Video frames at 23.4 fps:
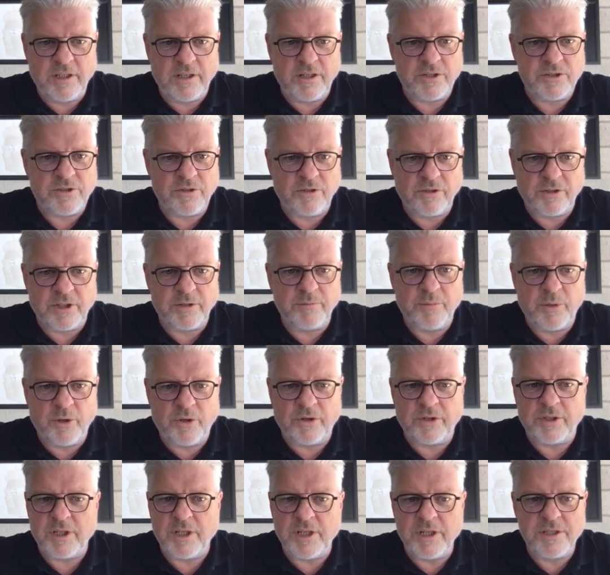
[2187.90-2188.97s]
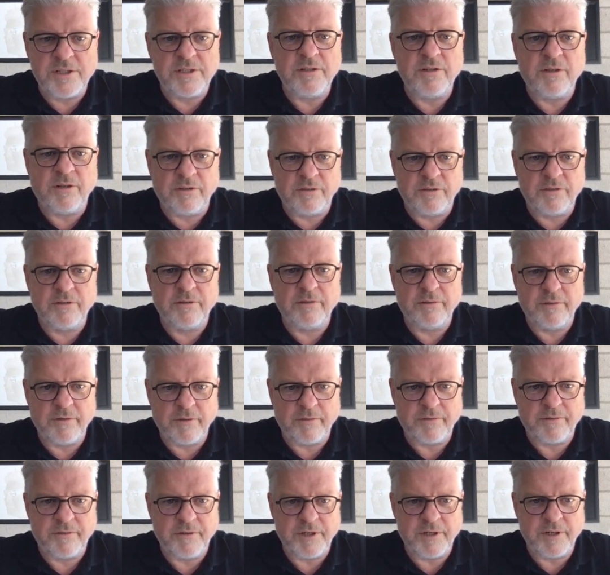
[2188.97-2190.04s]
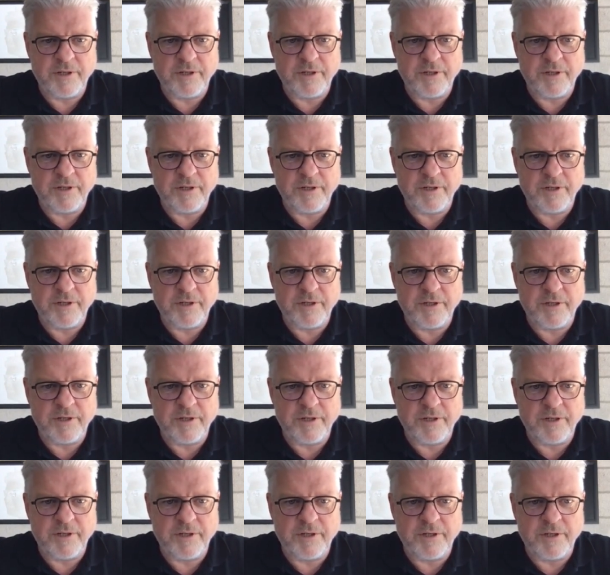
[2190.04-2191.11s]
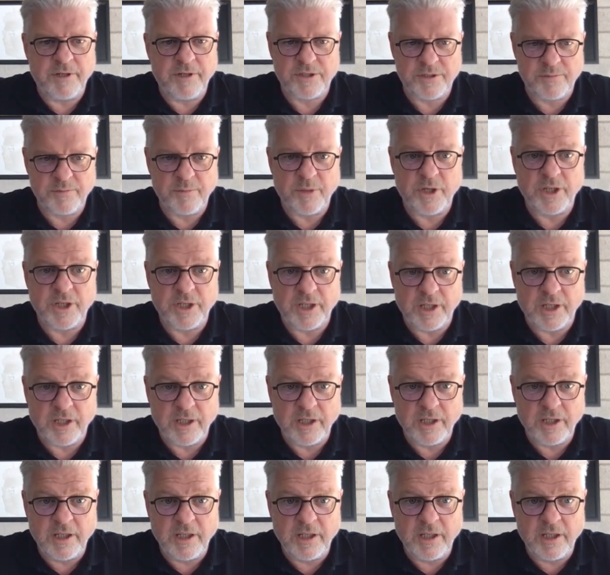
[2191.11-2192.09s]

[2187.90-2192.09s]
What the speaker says: A circuit board is not for free. A circuit board costs money.